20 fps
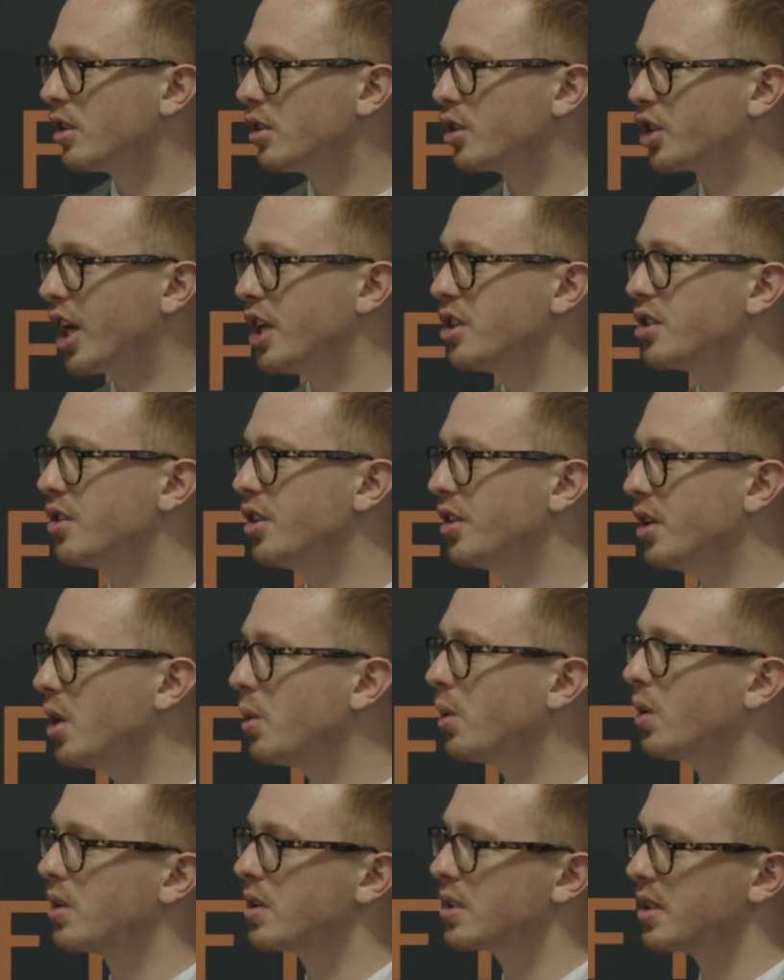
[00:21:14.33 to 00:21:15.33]
changing the
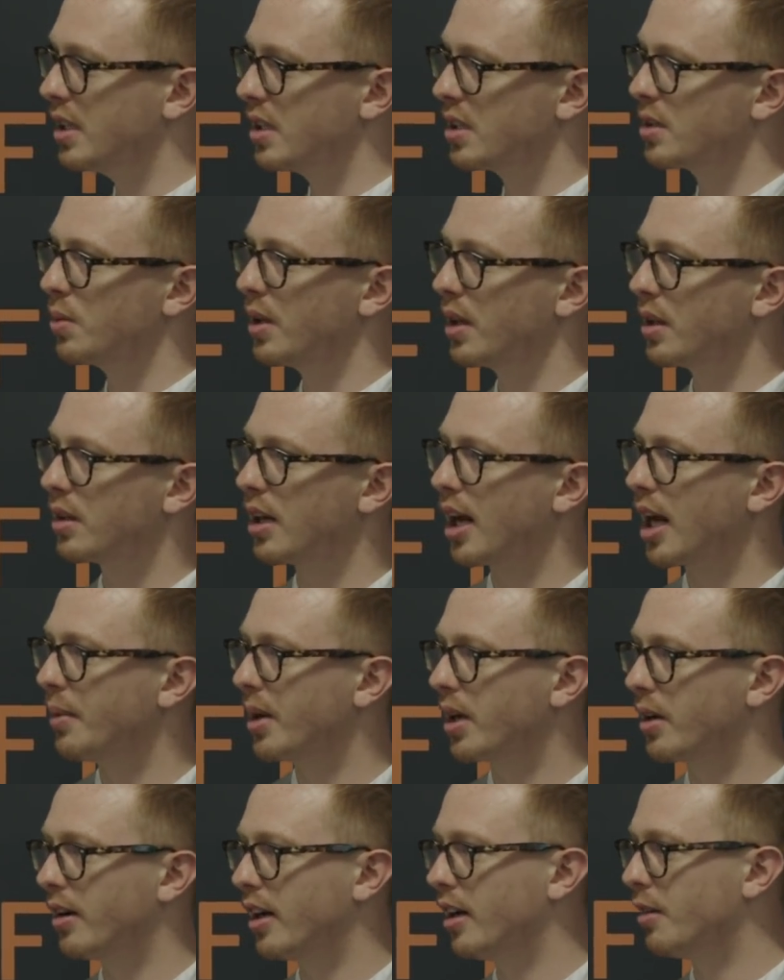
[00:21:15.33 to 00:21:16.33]
nuances with
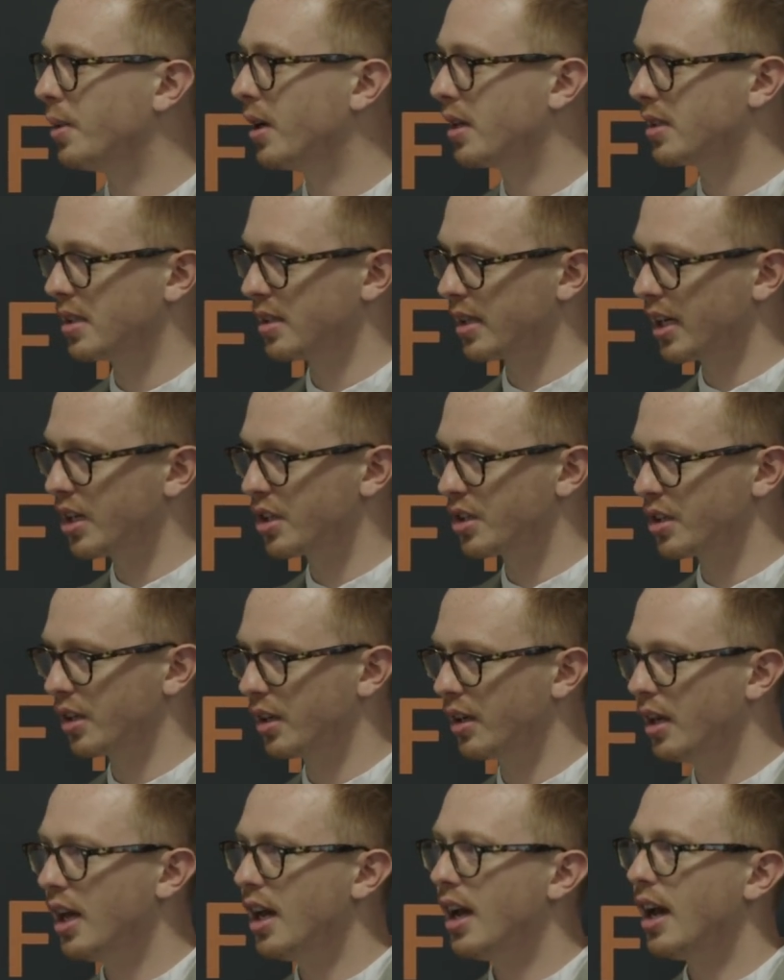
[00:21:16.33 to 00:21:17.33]
dynamic creative
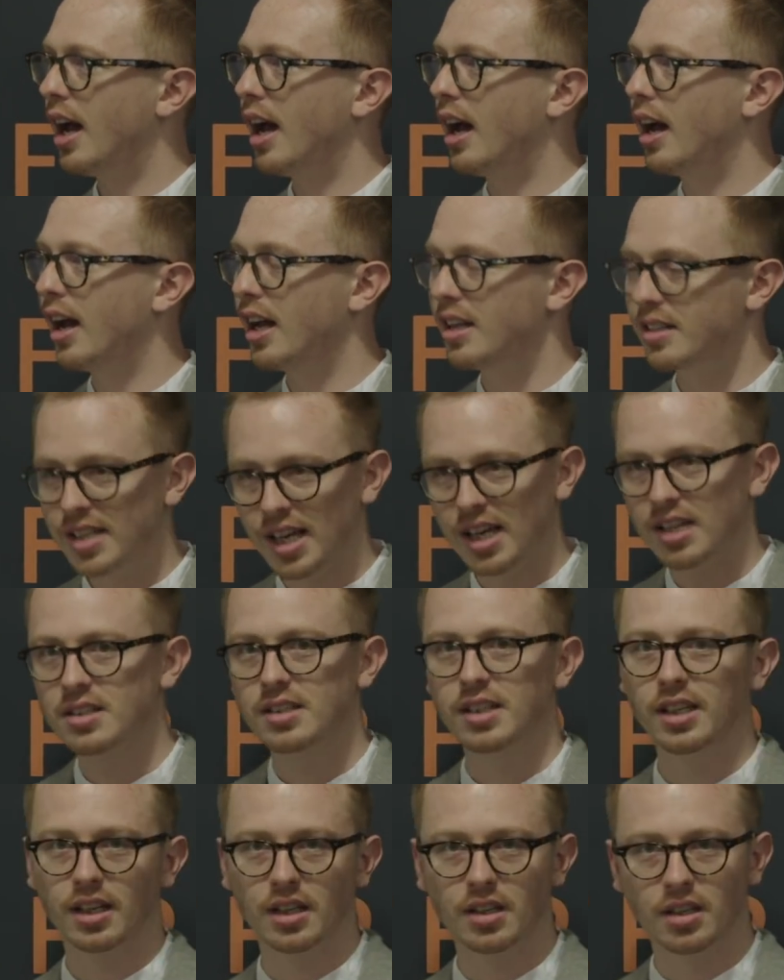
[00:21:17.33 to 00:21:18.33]
personalization uh, and
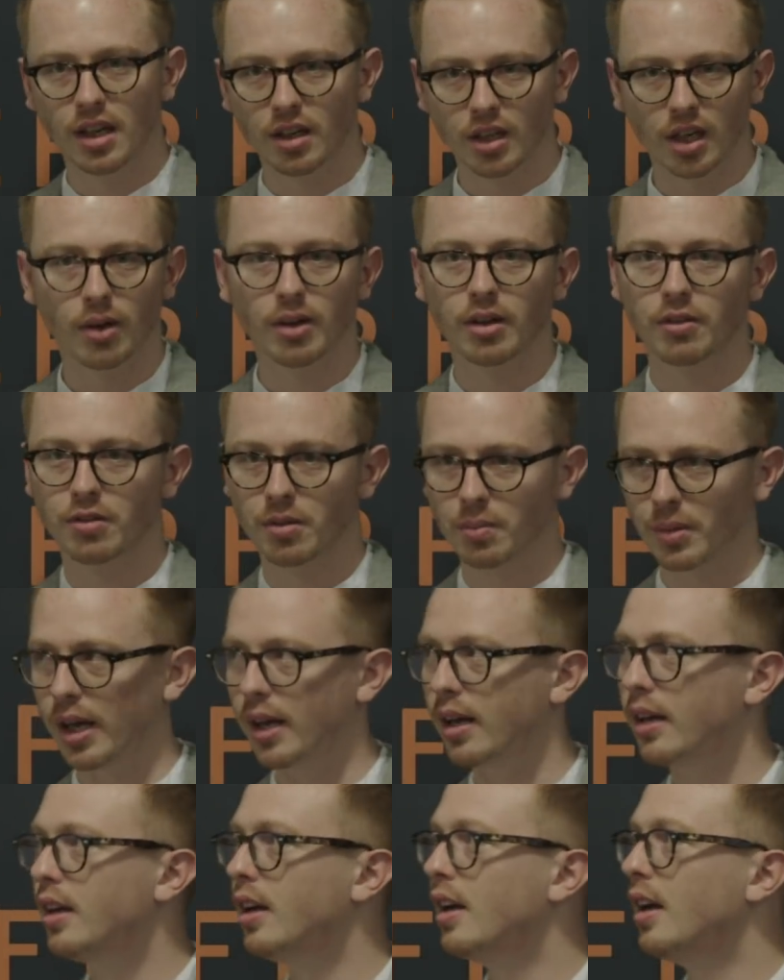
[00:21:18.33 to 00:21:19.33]
testing and, and going from
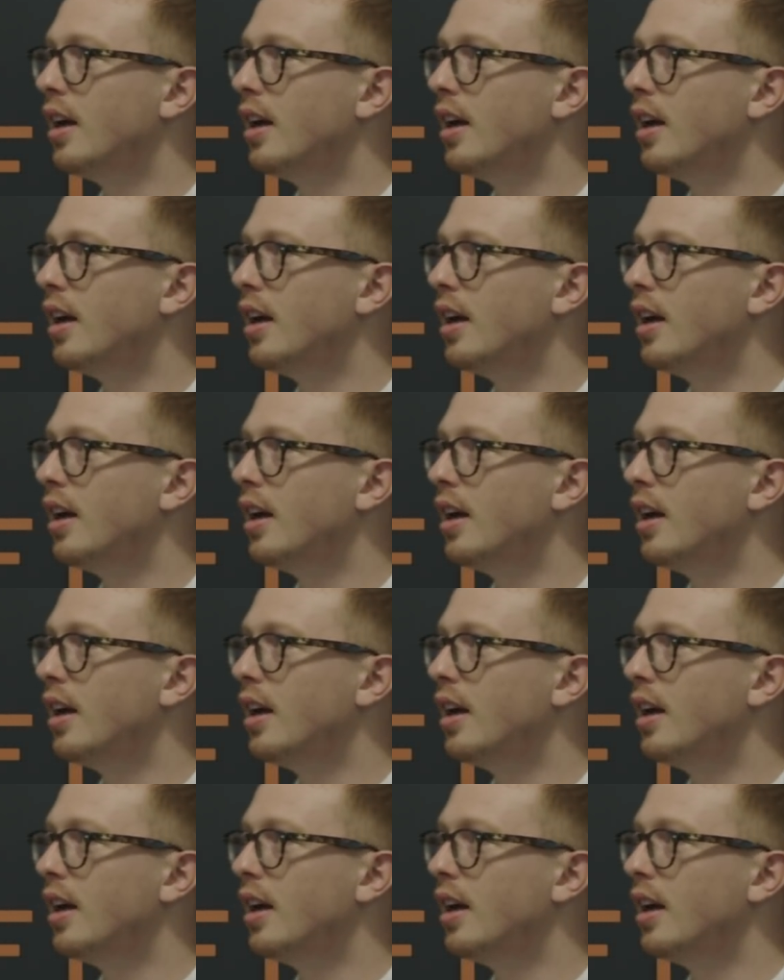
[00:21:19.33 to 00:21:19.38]
there.